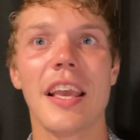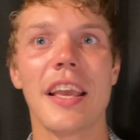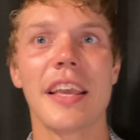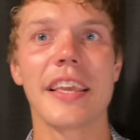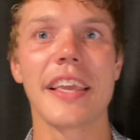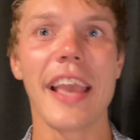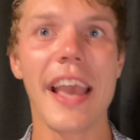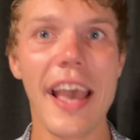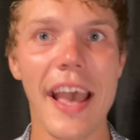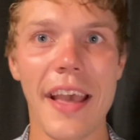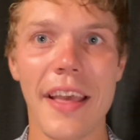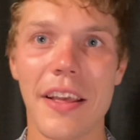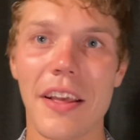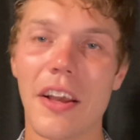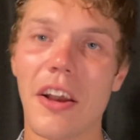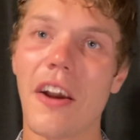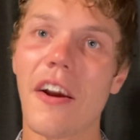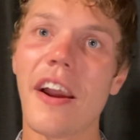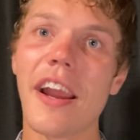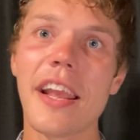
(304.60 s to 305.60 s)
yeah,
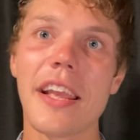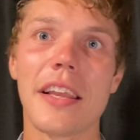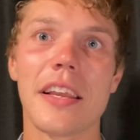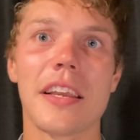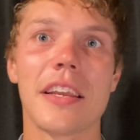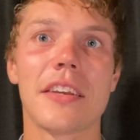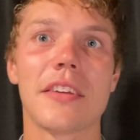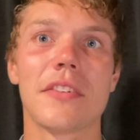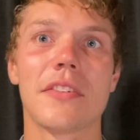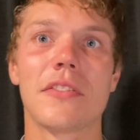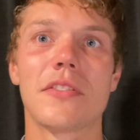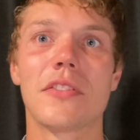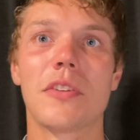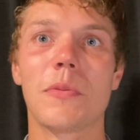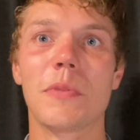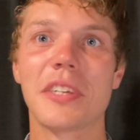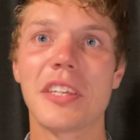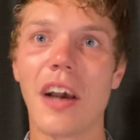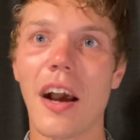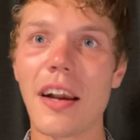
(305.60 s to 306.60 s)
all right.
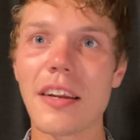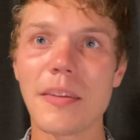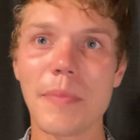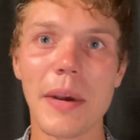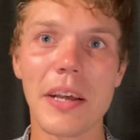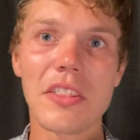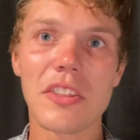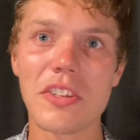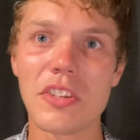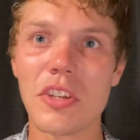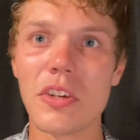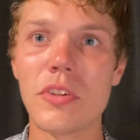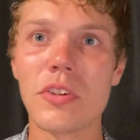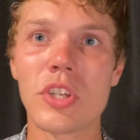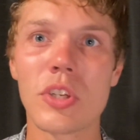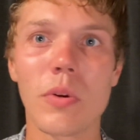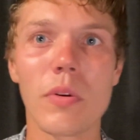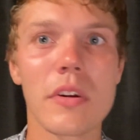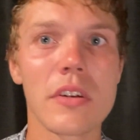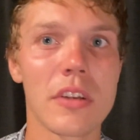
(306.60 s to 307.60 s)
So we talked about the two
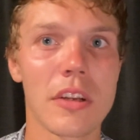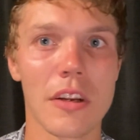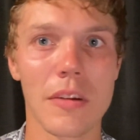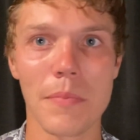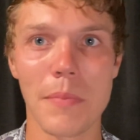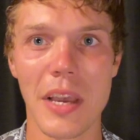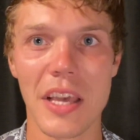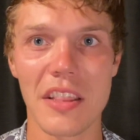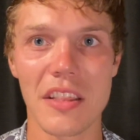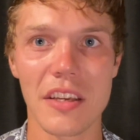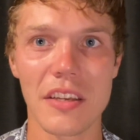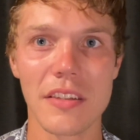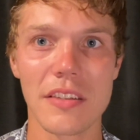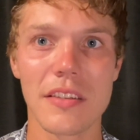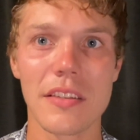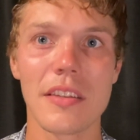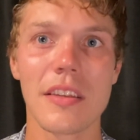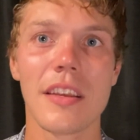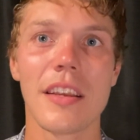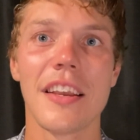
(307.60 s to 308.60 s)
short-term
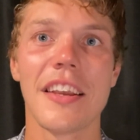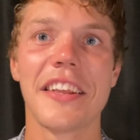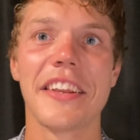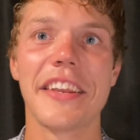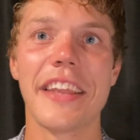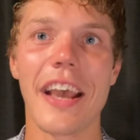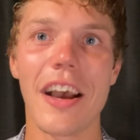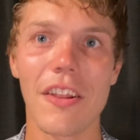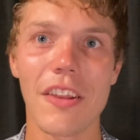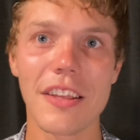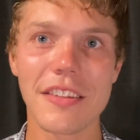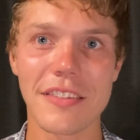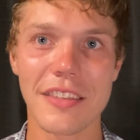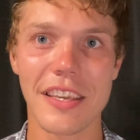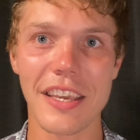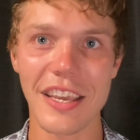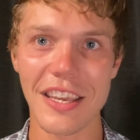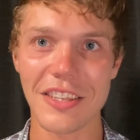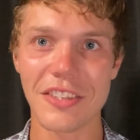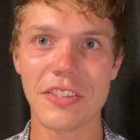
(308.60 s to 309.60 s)
methods. Now let's
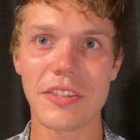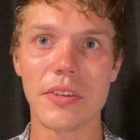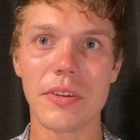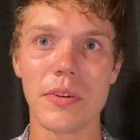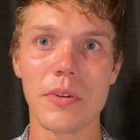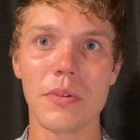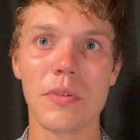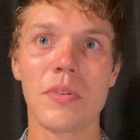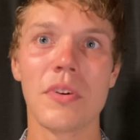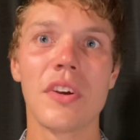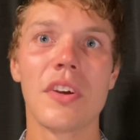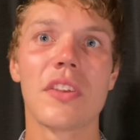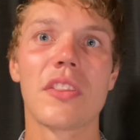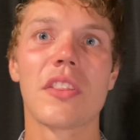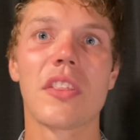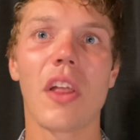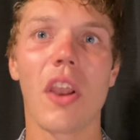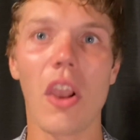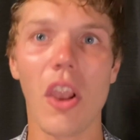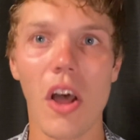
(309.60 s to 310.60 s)
get into
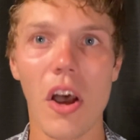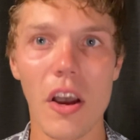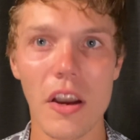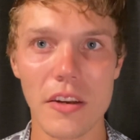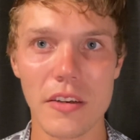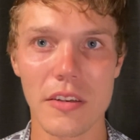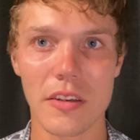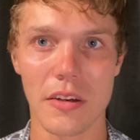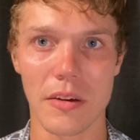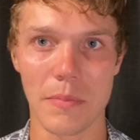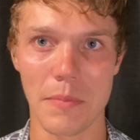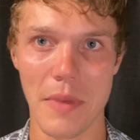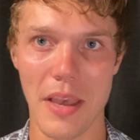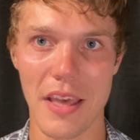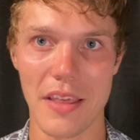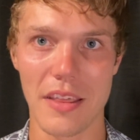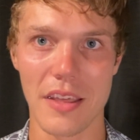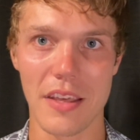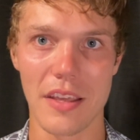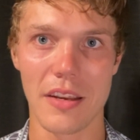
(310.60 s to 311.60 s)
the long-term
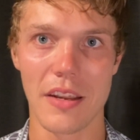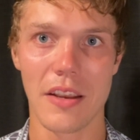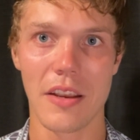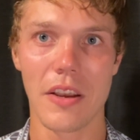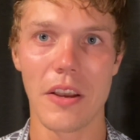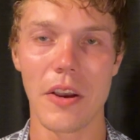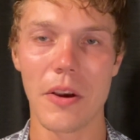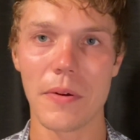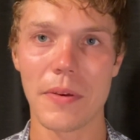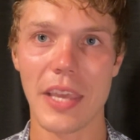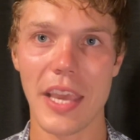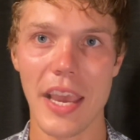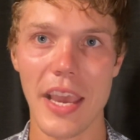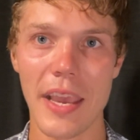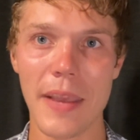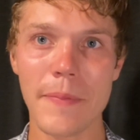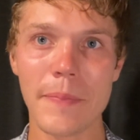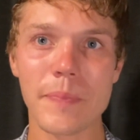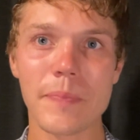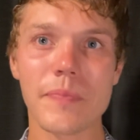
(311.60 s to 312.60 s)
method.
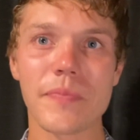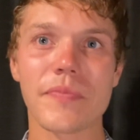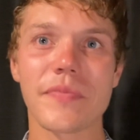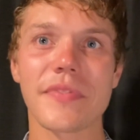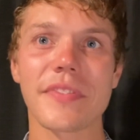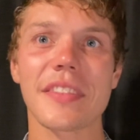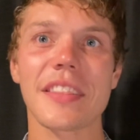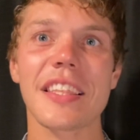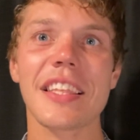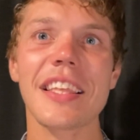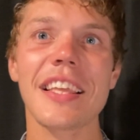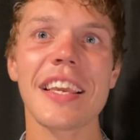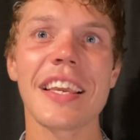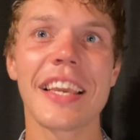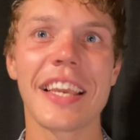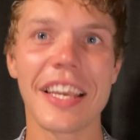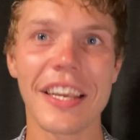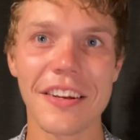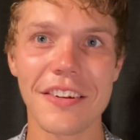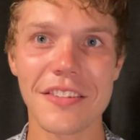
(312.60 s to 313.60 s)
Okay?
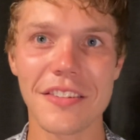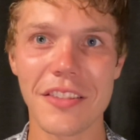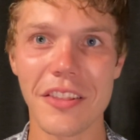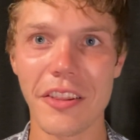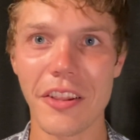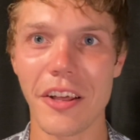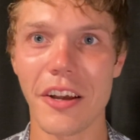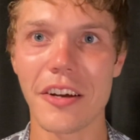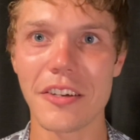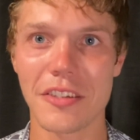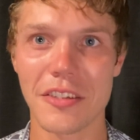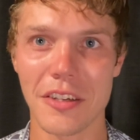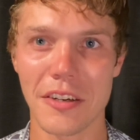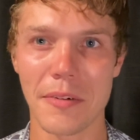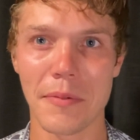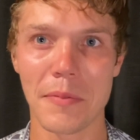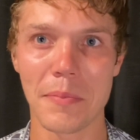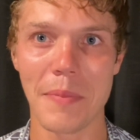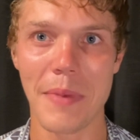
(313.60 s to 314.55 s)
Here's the long-term